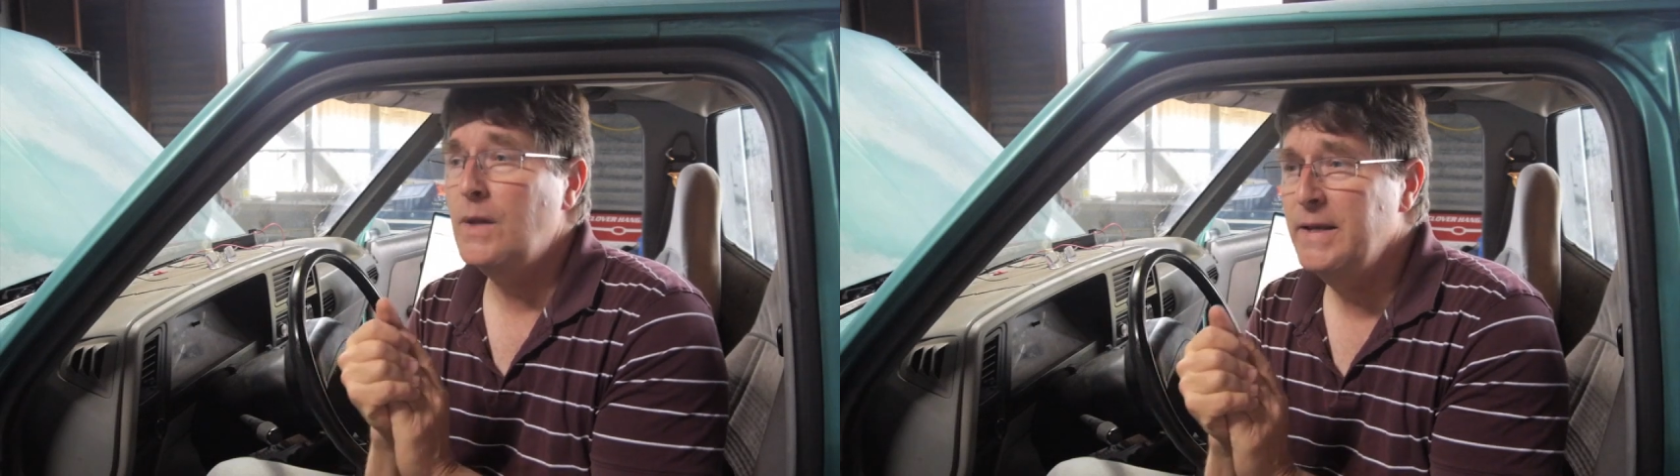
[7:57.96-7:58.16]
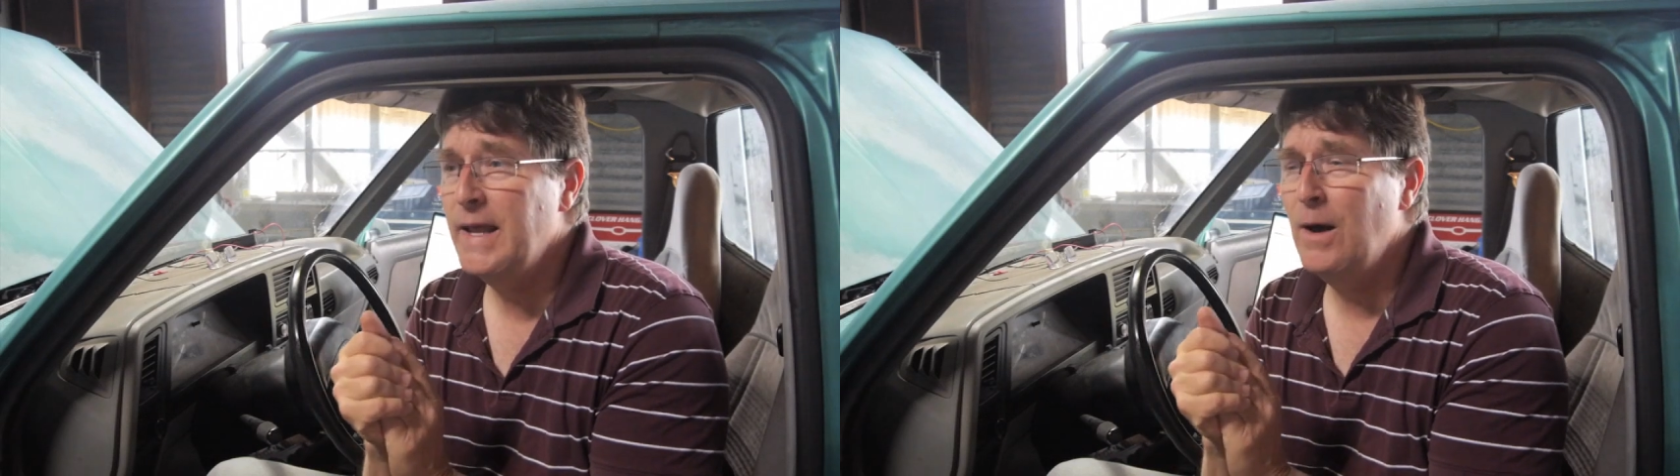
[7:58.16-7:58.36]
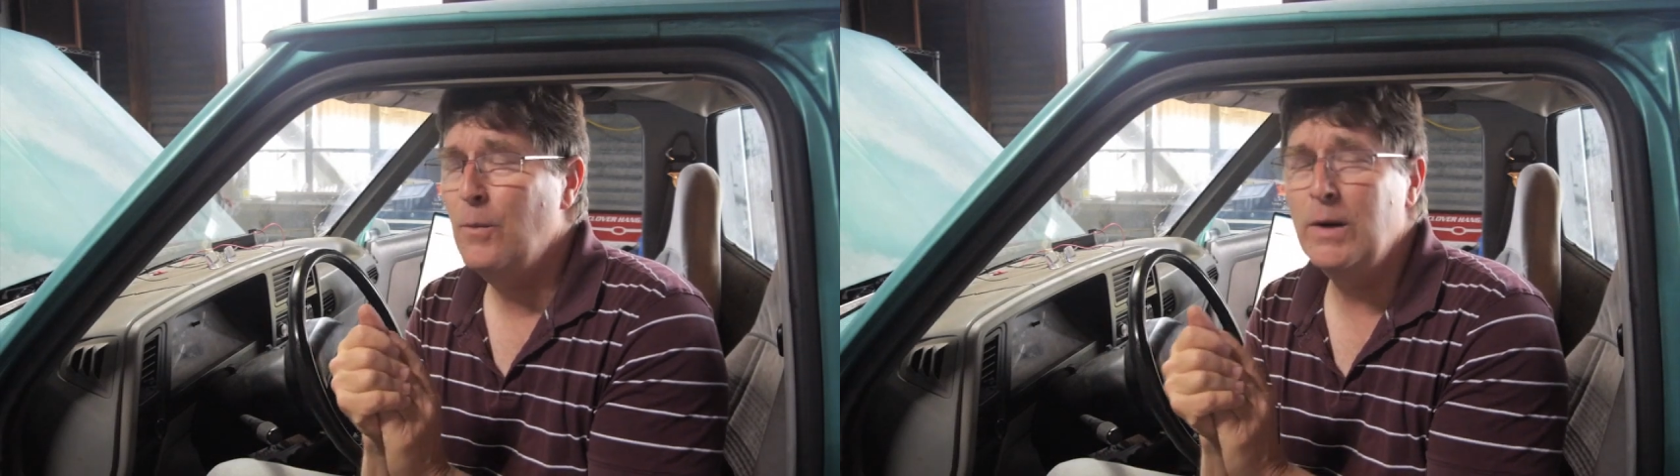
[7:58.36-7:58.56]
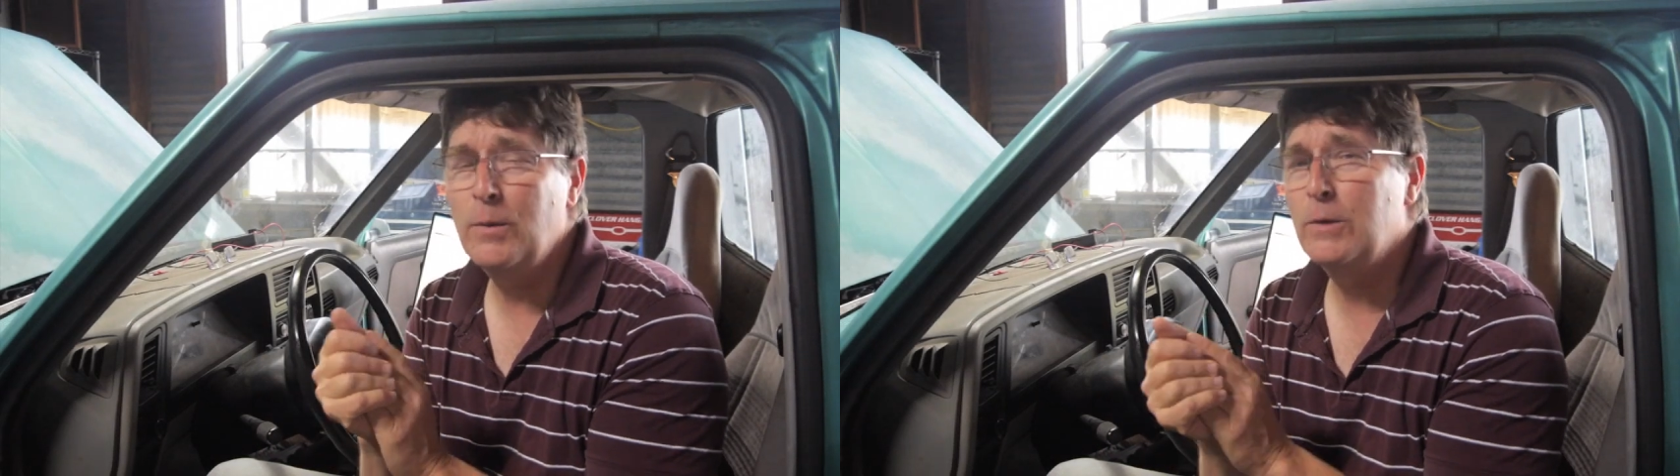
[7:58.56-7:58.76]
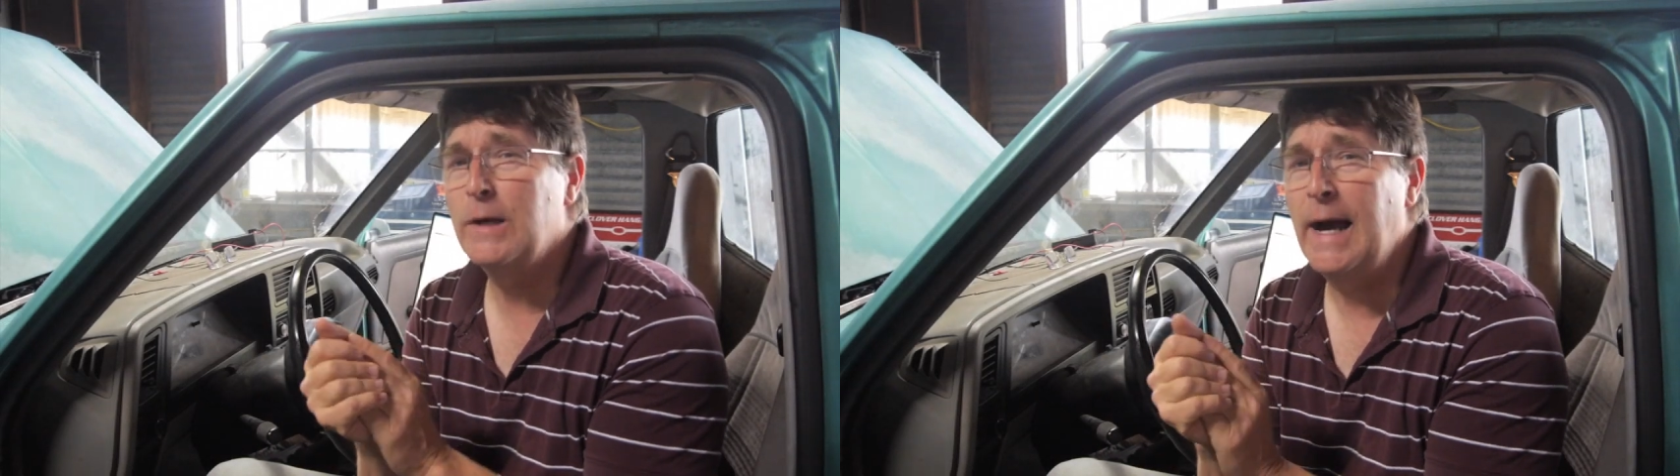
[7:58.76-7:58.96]
Now
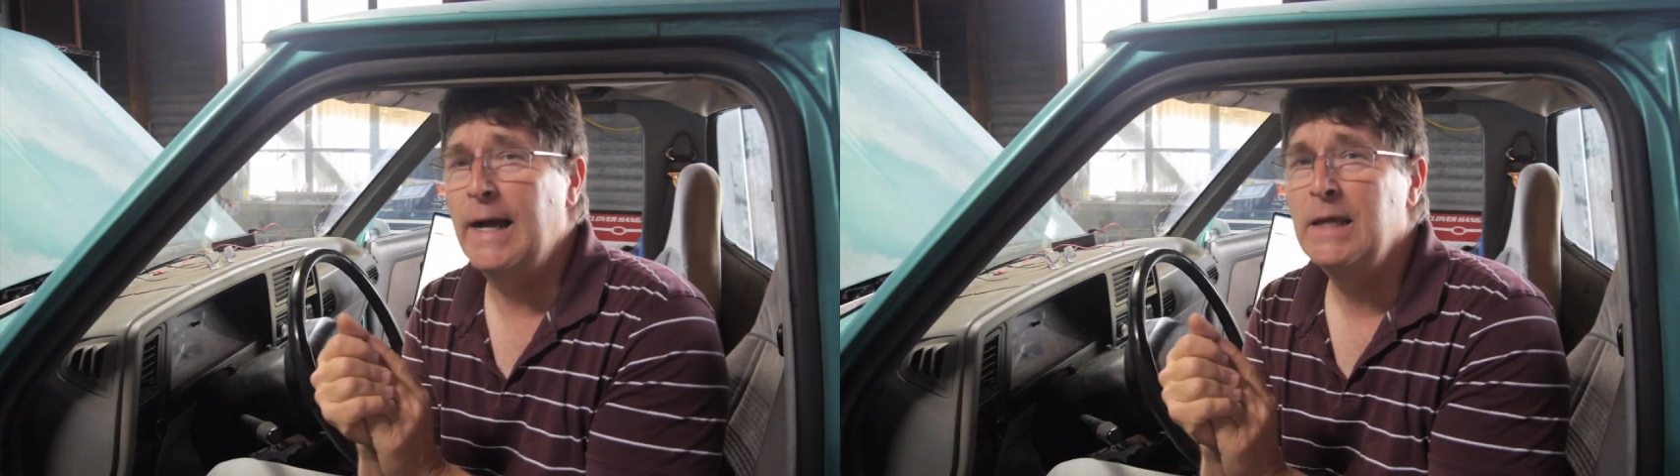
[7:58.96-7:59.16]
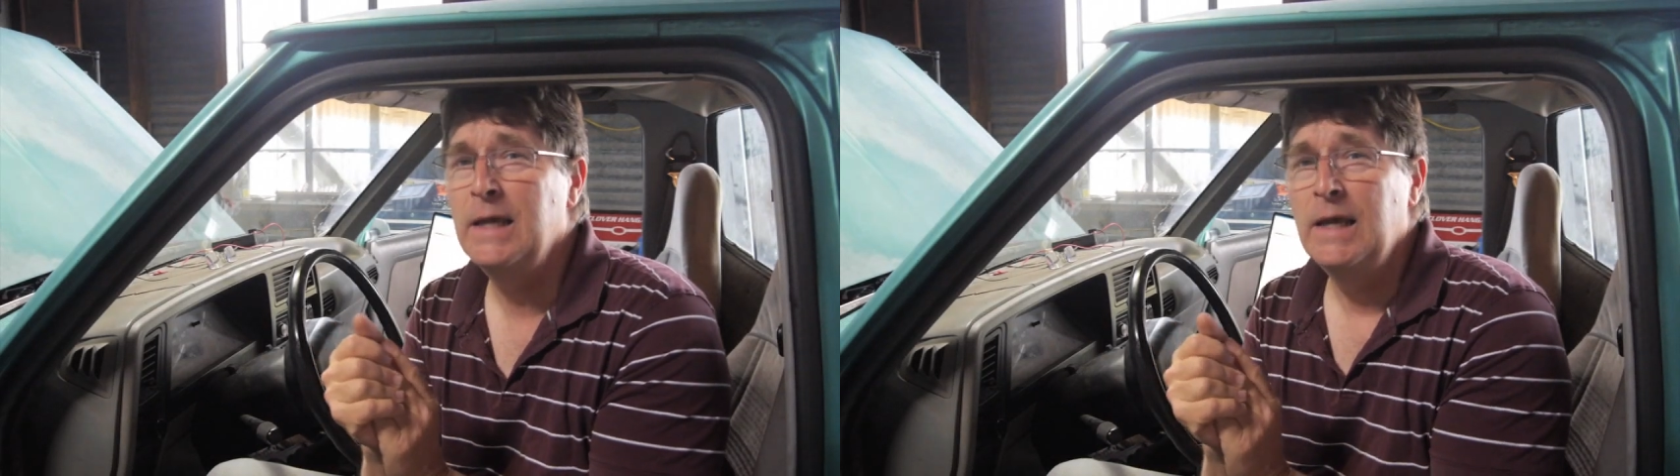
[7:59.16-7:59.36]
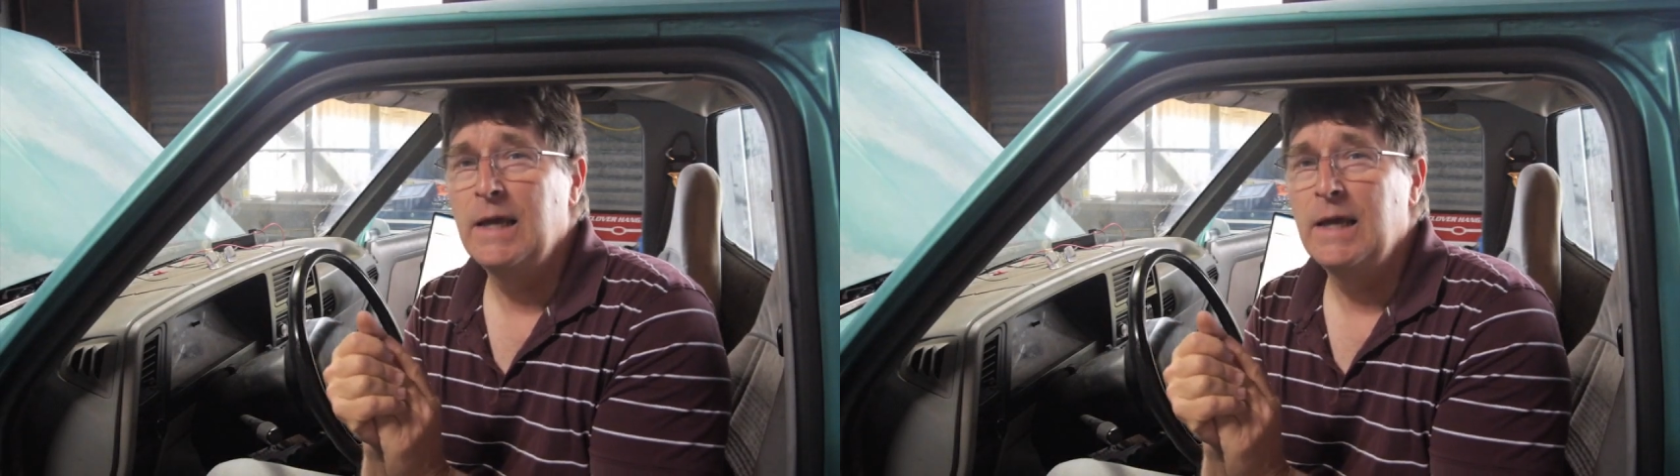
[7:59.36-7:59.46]
where we're at